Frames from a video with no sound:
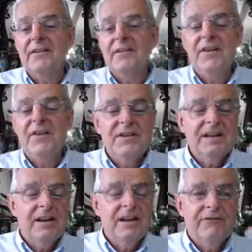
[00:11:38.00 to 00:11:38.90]
very
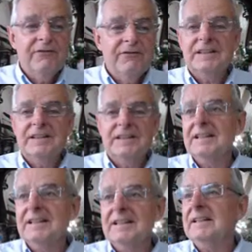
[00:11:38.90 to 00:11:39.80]
low
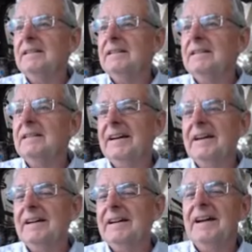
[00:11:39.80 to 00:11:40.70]
volatility,
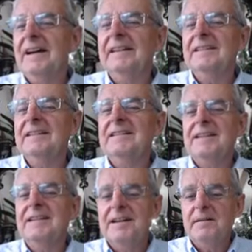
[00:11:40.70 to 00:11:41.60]
and
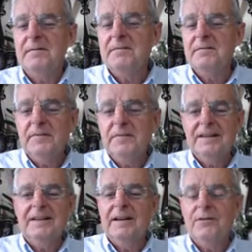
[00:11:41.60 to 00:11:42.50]

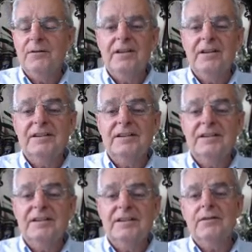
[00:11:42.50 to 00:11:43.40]
I just
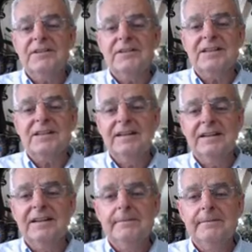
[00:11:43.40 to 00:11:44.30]
cannot see
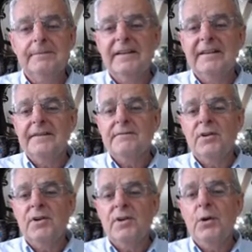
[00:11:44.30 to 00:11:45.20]

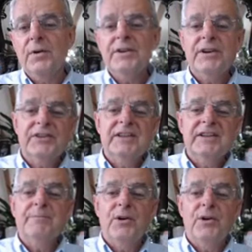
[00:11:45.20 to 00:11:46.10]
who on earth is
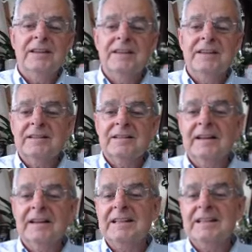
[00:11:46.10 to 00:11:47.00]
buying this.
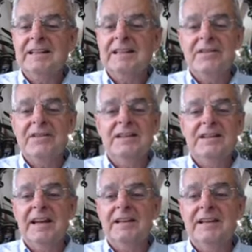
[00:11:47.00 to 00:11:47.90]
It is a very
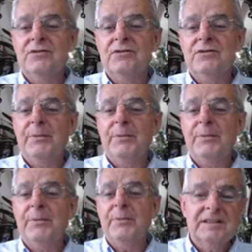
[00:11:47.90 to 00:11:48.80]
dangerous
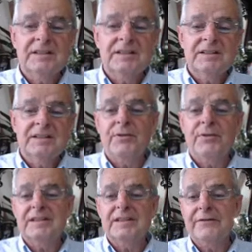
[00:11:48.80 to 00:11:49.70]
purchase at this
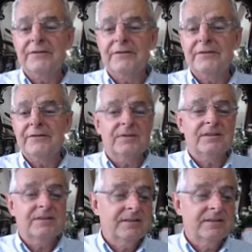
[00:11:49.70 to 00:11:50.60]
price, as far as I'm
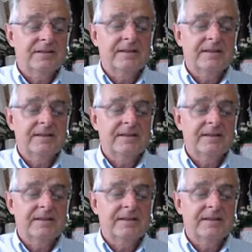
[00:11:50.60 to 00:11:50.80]
concerned.